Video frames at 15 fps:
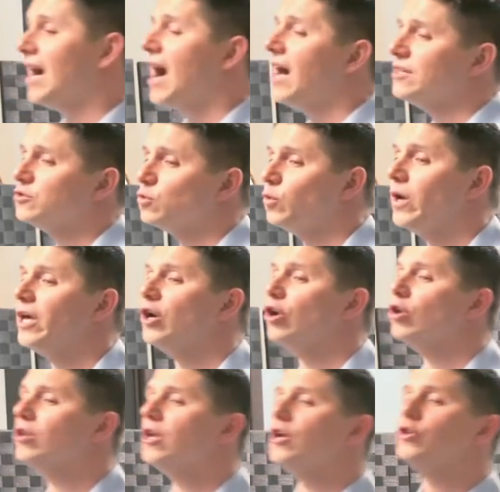God's
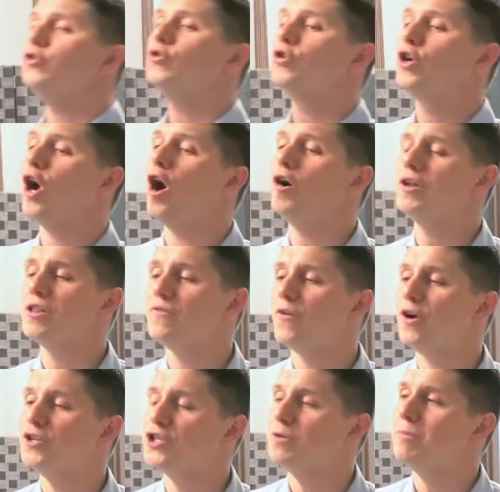will, you go to the
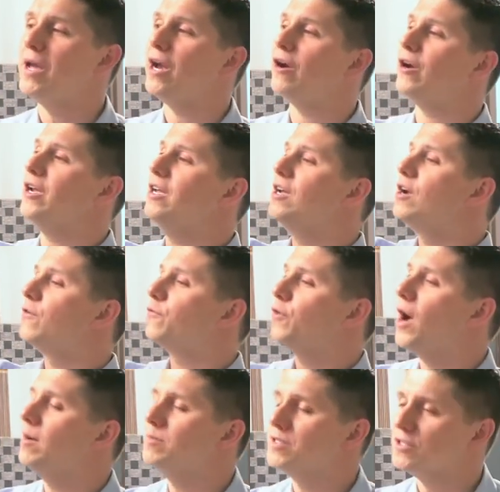Virgin Mary
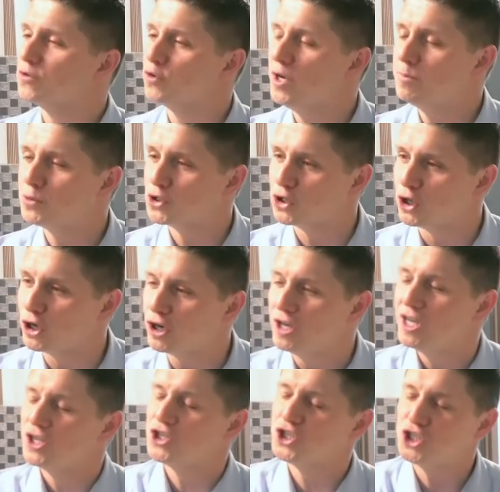from
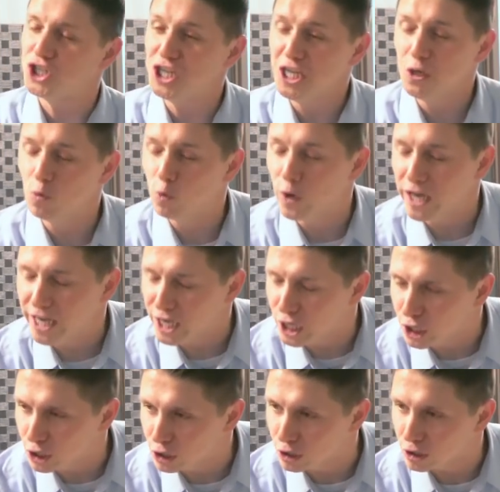Scripture, she
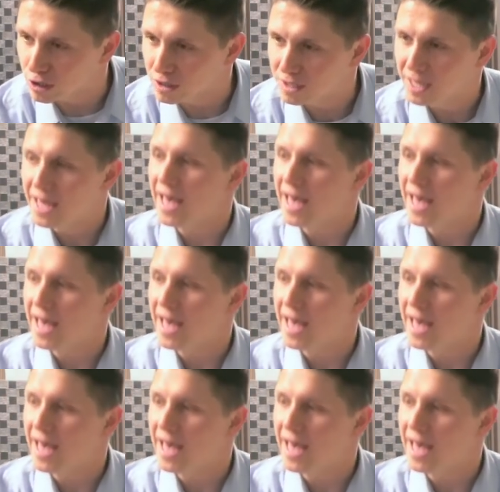will